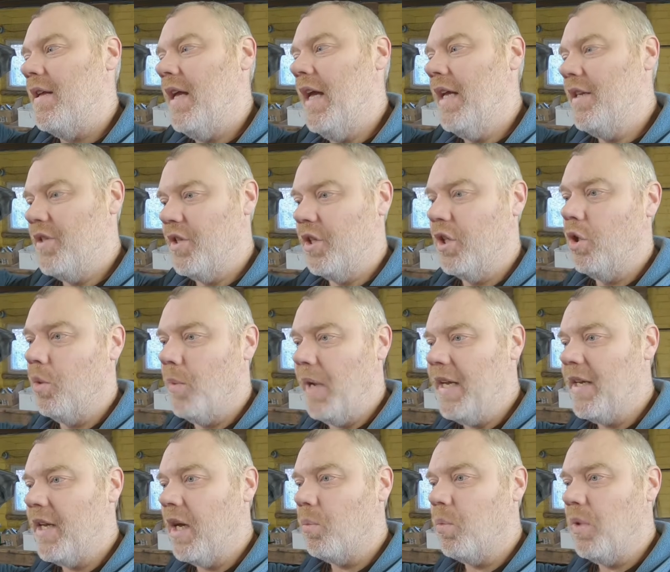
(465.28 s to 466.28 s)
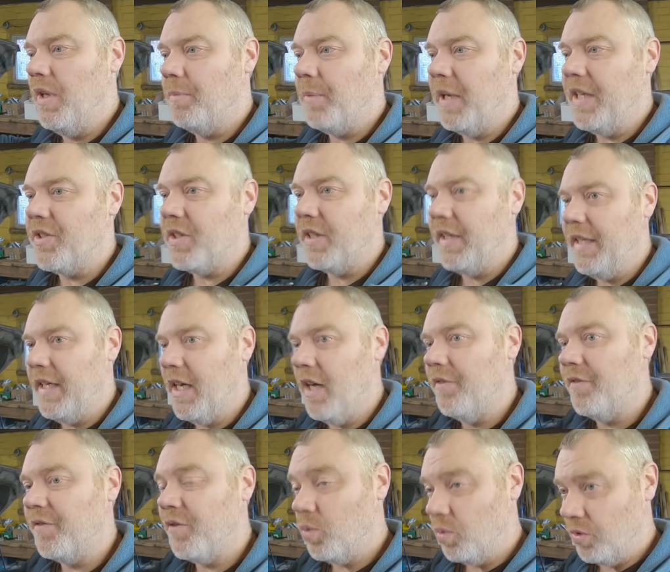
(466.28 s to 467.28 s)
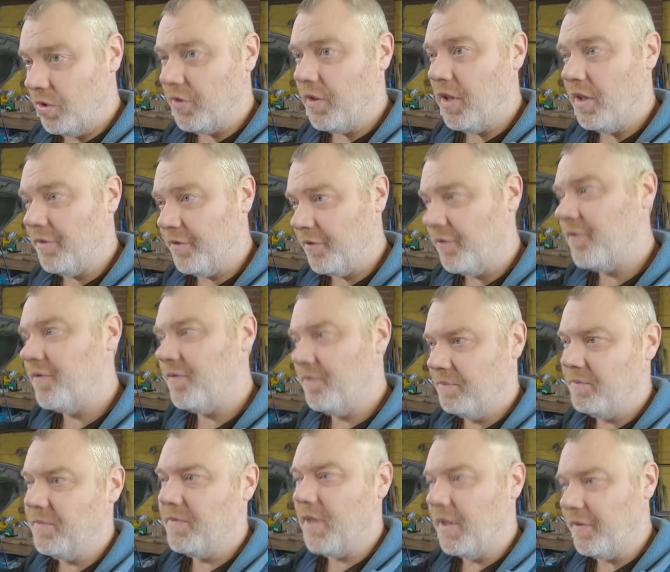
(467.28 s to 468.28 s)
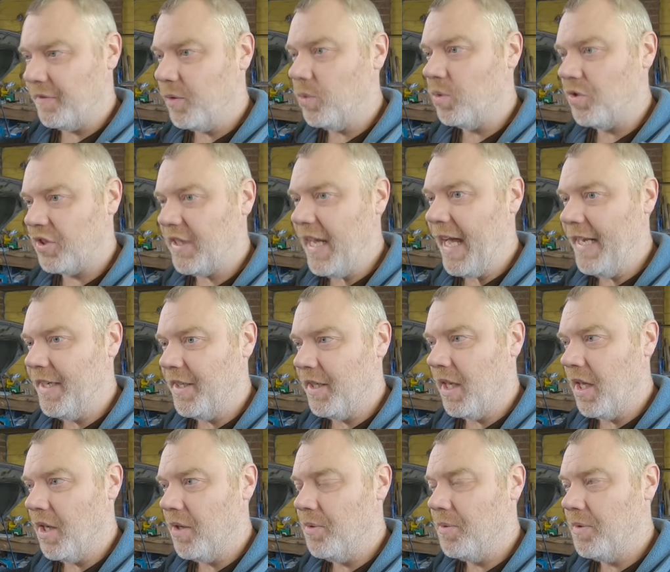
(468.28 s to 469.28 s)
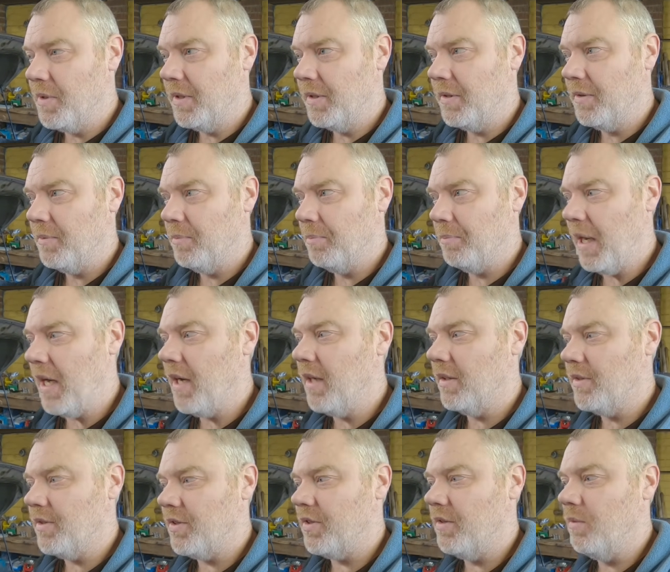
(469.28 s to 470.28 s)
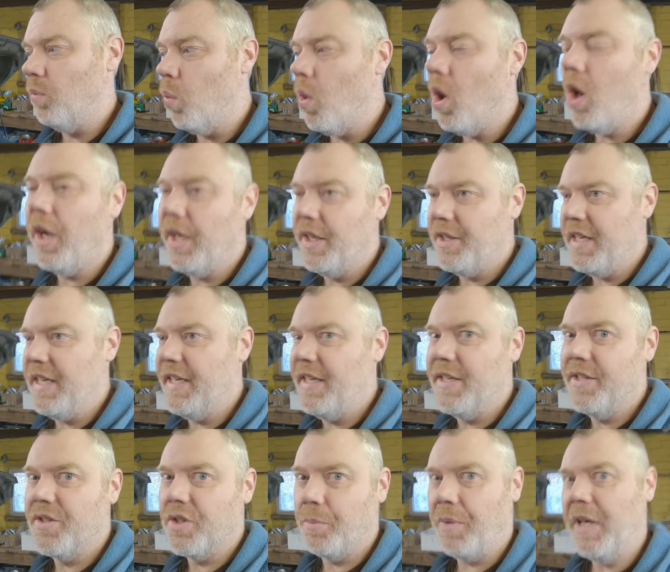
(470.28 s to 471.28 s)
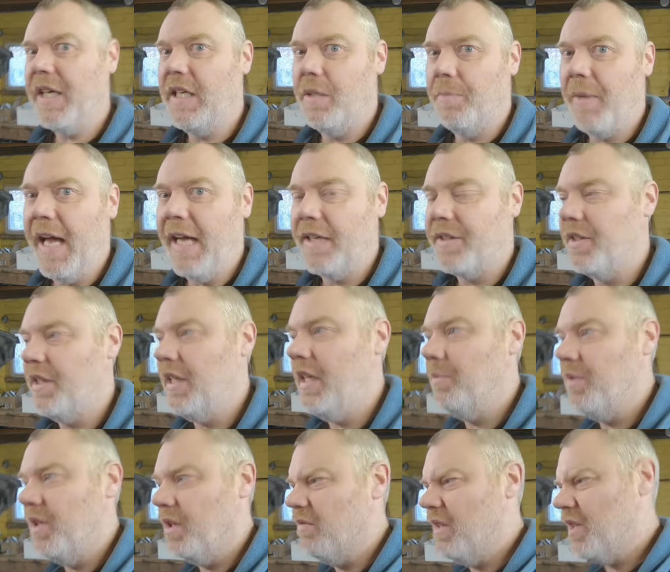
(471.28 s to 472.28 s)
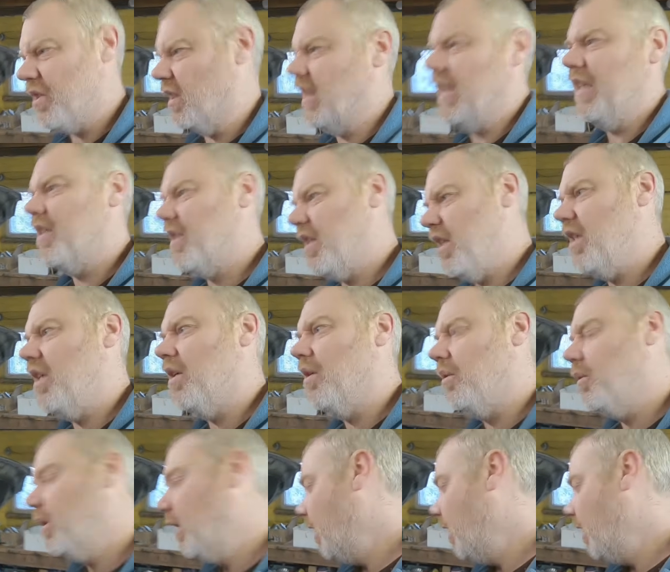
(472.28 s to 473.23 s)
and you're going to end up with basically a full standalone, but wired in as a piggyback to keep the original ECU.